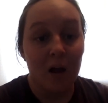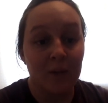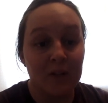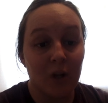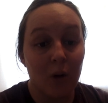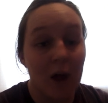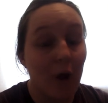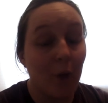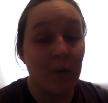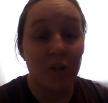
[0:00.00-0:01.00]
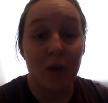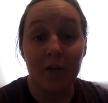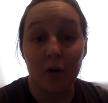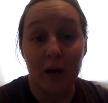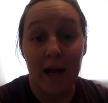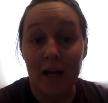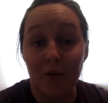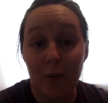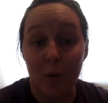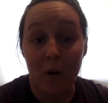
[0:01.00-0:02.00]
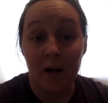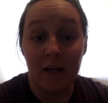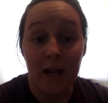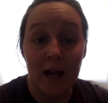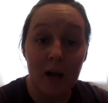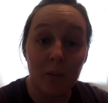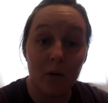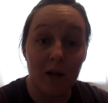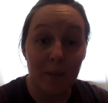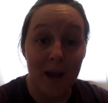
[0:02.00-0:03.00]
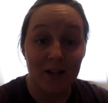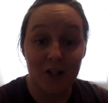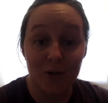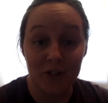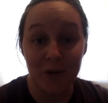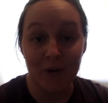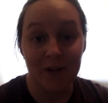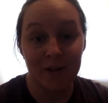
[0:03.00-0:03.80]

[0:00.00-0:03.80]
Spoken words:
So I hope that you have a great end of week 1, and I will get back to you soon.